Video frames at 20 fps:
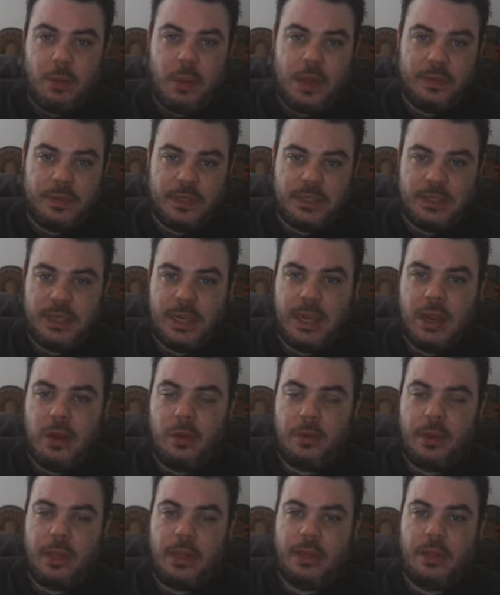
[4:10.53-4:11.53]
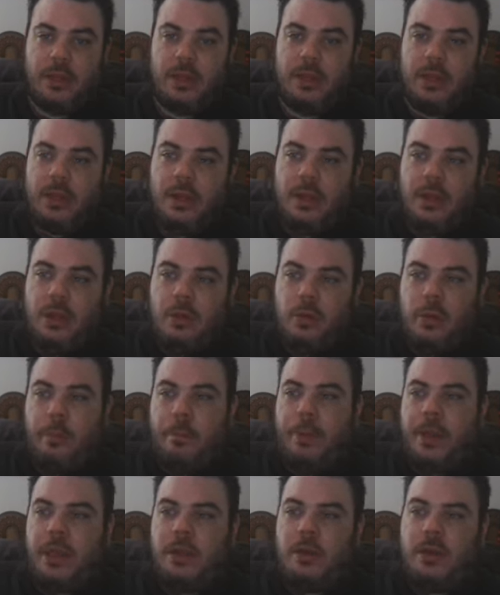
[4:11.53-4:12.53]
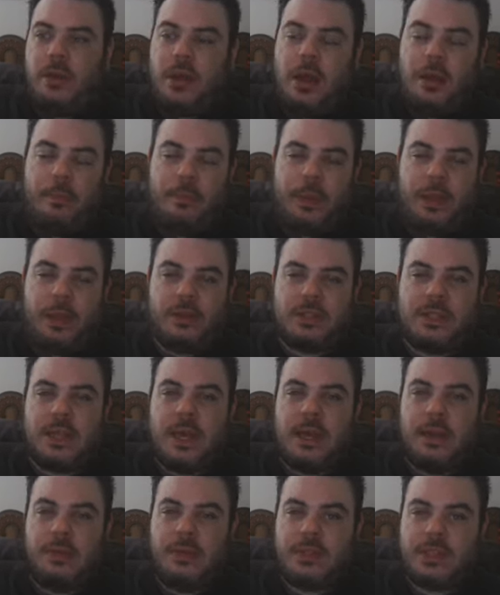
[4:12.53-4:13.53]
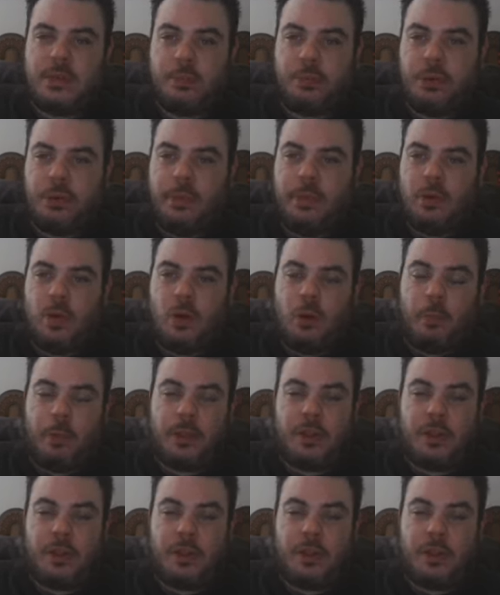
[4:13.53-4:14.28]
We'll have to see how he appeals that in the Supreme Court.